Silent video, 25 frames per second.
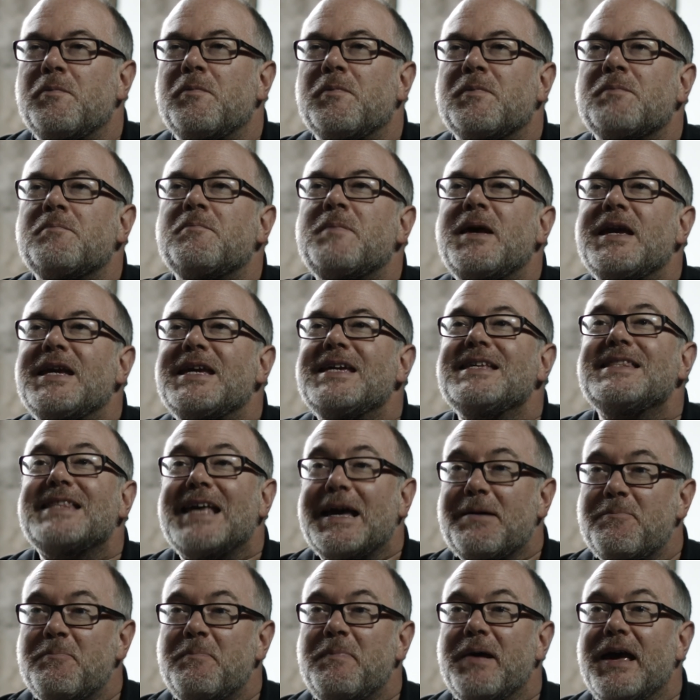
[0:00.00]
making
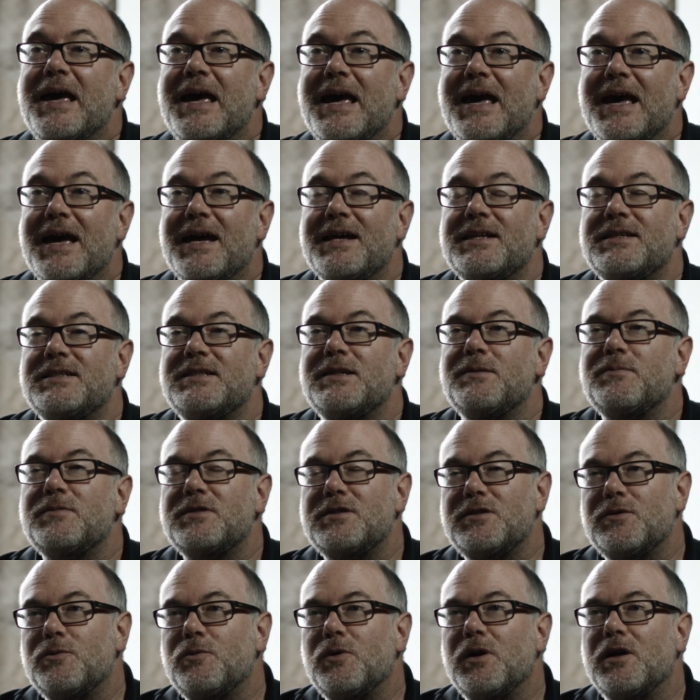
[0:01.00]
that bare seems
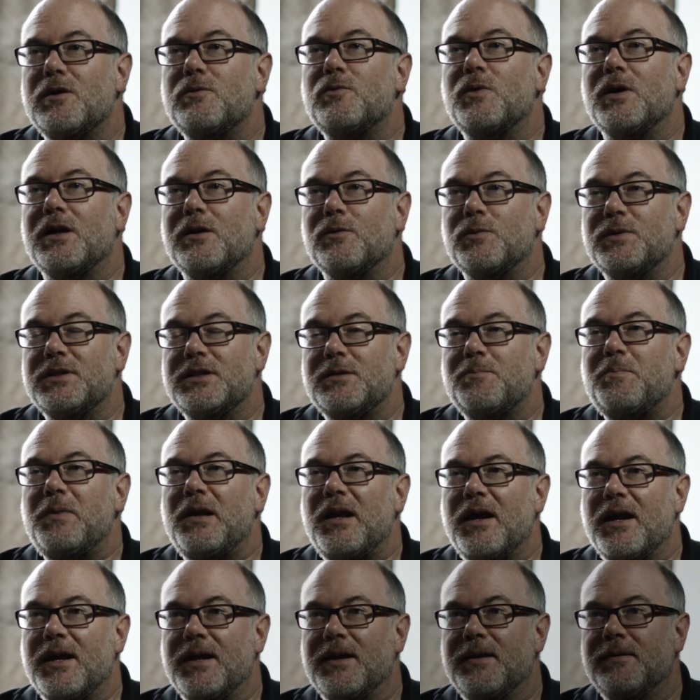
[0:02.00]
to work well with the
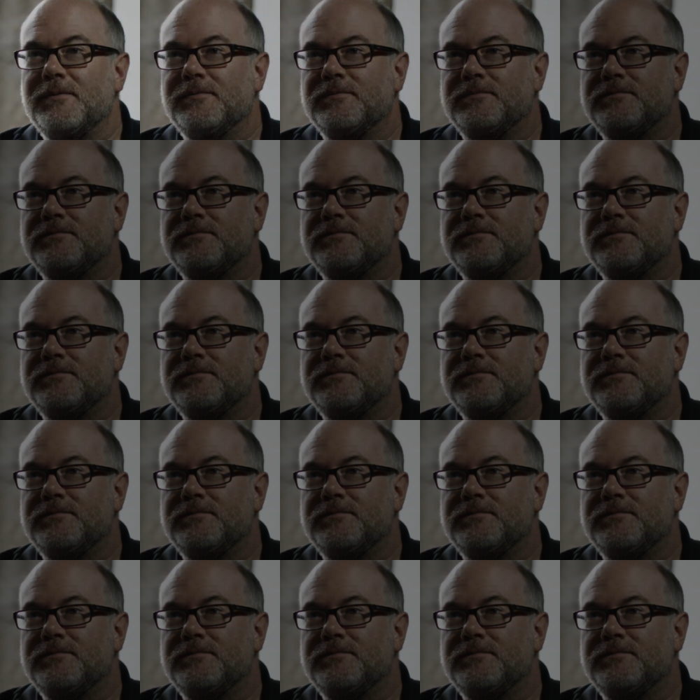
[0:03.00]
play.